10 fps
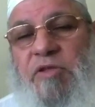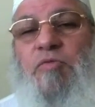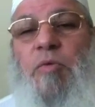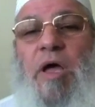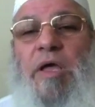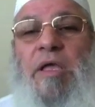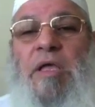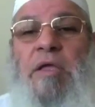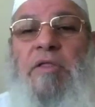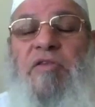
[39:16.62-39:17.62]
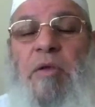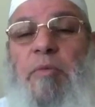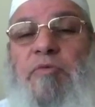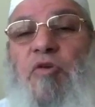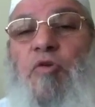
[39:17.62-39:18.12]
This why
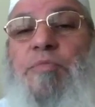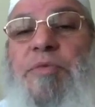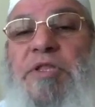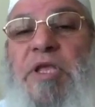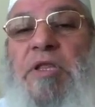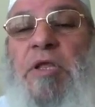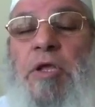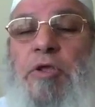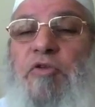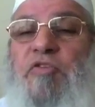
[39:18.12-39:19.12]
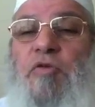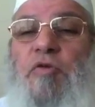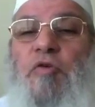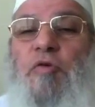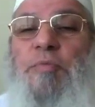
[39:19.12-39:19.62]
some of the companion used
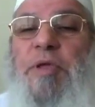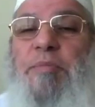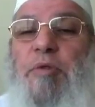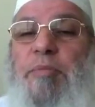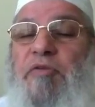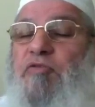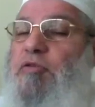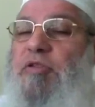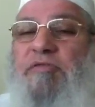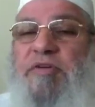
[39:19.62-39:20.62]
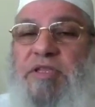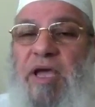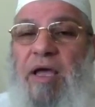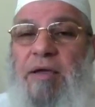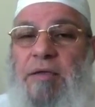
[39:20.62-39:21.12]
to cure people by Surah
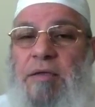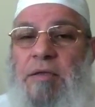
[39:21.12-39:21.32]
Al-Fatiha.